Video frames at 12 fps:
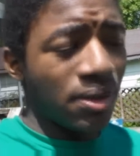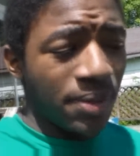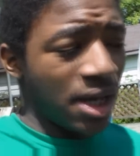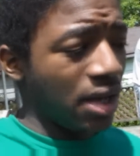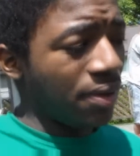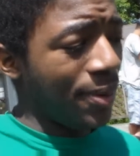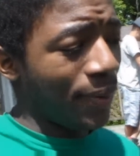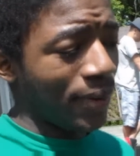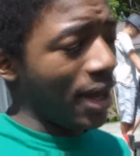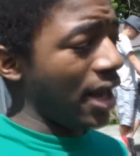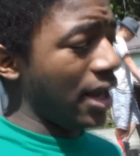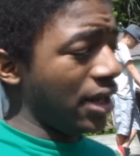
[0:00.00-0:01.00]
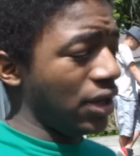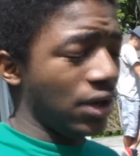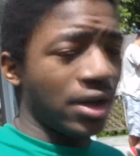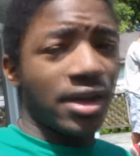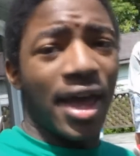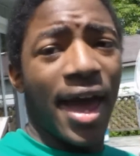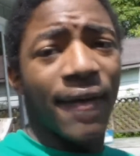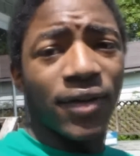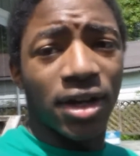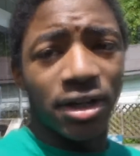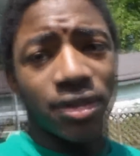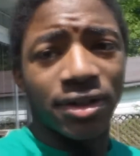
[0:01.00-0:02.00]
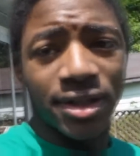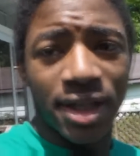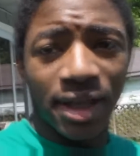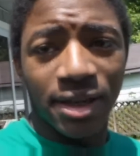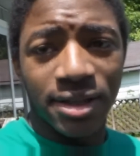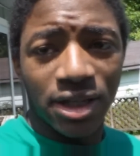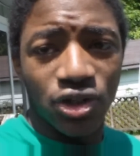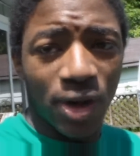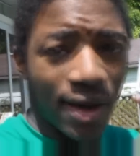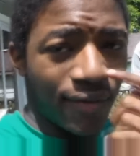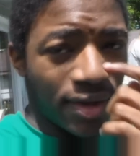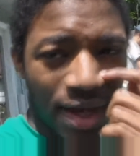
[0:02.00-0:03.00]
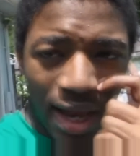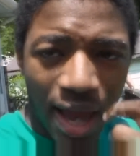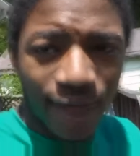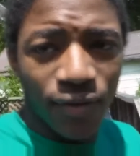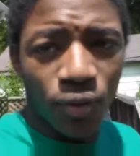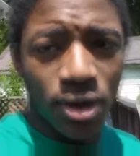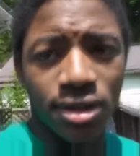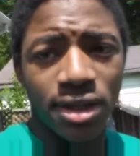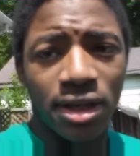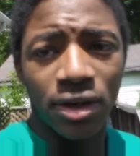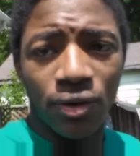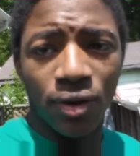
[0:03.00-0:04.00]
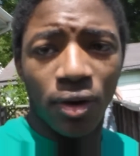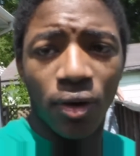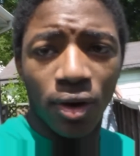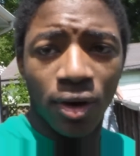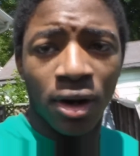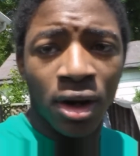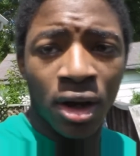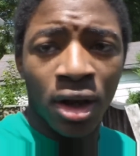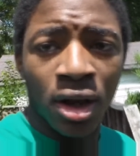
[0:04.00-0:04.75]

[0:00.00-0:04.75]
you can meet other people that haven't gone through the things that you have, and they have it worse than you, or